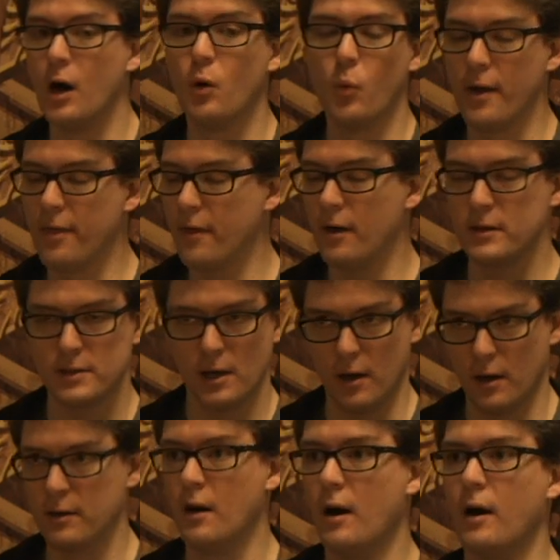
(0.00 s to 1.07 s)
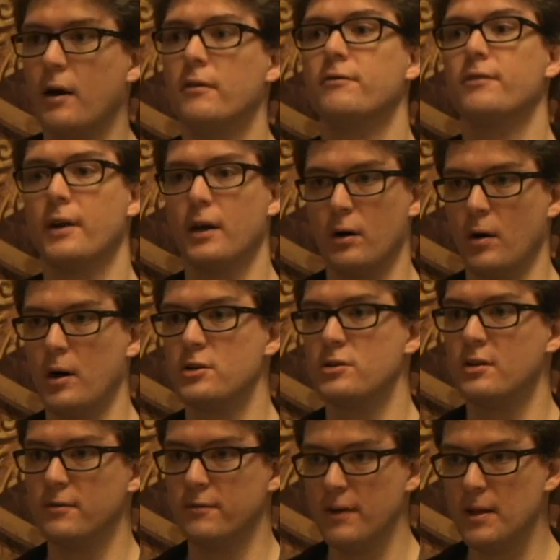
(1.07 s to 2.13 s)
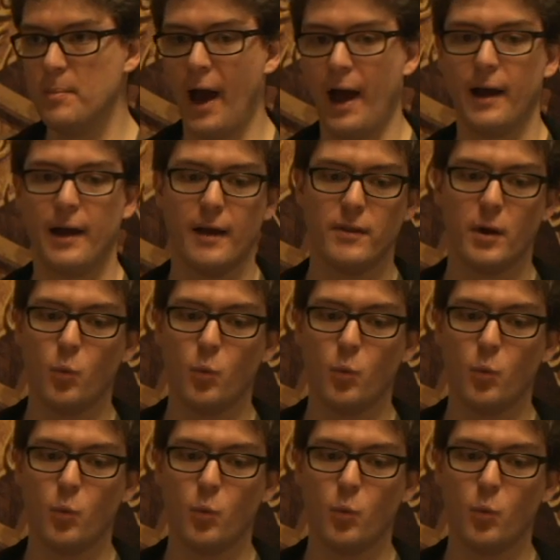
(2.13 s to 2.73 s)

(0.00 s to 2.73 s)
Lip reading: with a ton of iteration and feedback.